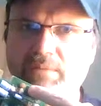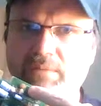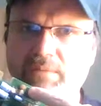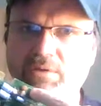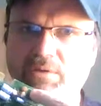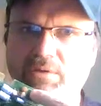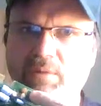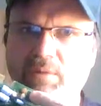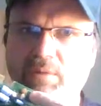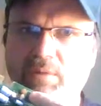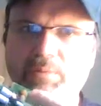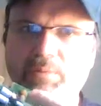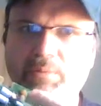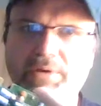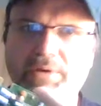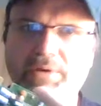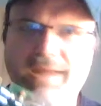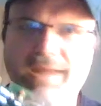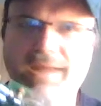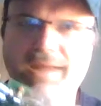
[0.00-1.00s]
So I'm going to put
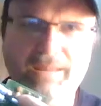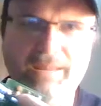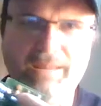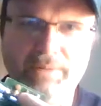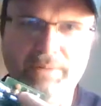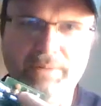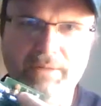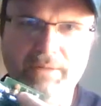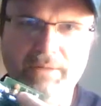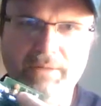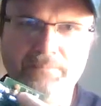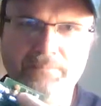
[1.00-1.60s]
an amp in it.